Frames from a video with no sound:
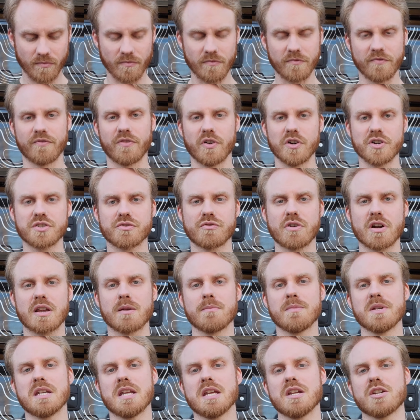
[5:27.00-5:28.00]
first
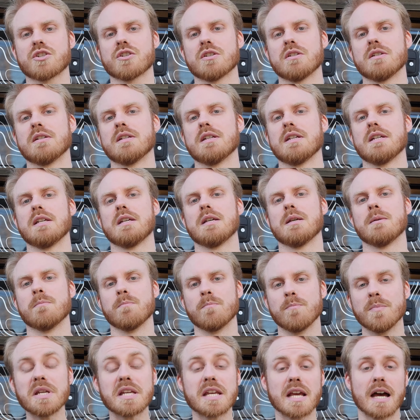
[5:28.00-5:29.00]
recommendation,
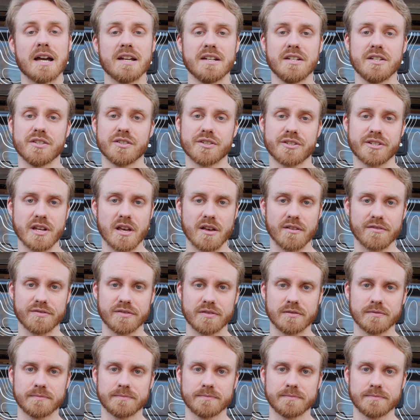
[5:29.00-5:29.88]
be kind to yourself.